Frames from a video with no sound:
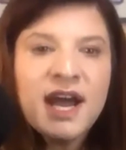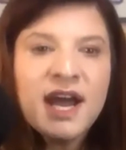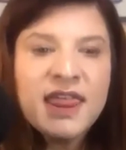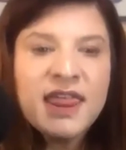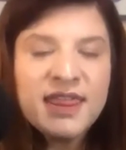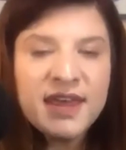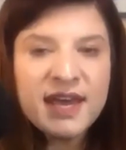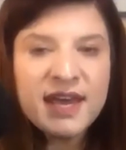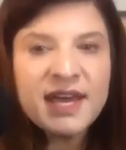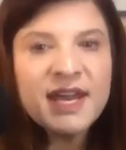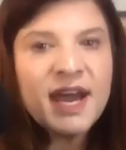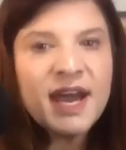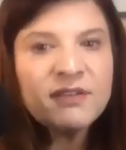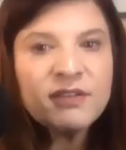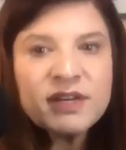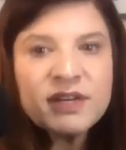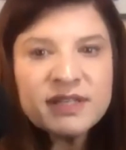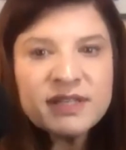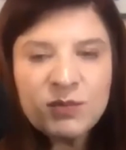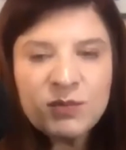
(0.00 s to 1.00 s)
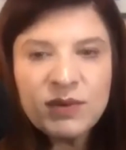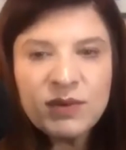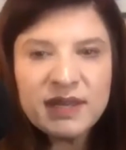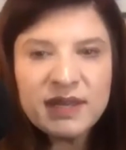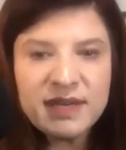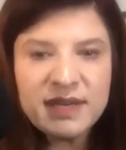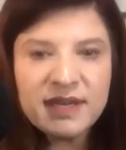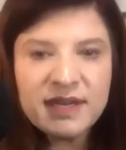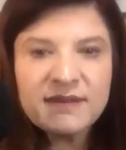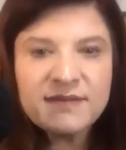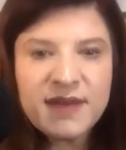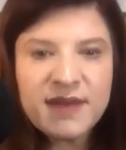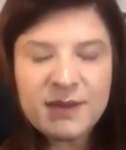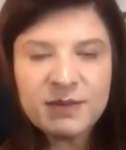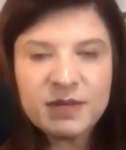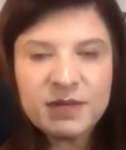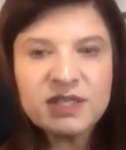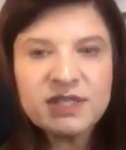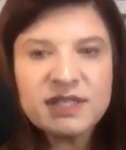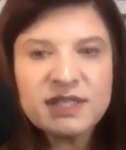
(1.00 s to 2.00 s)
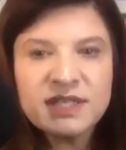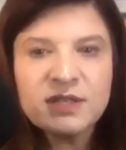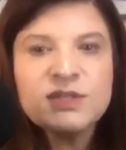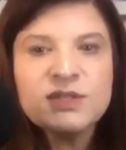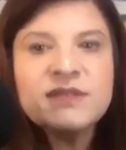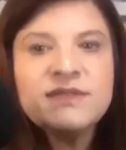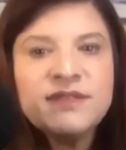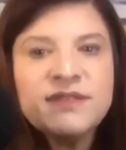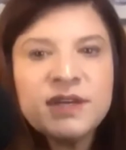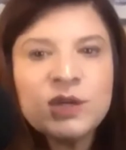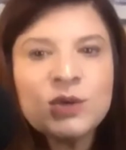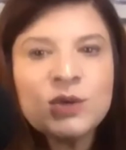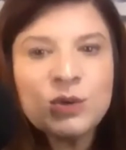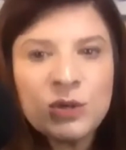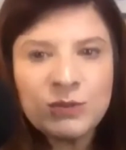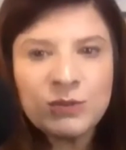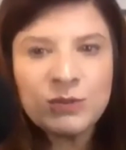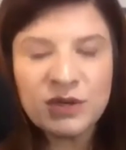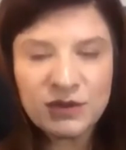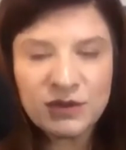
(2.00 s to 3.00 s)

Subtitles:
then every time we think of that person, those fear hormones,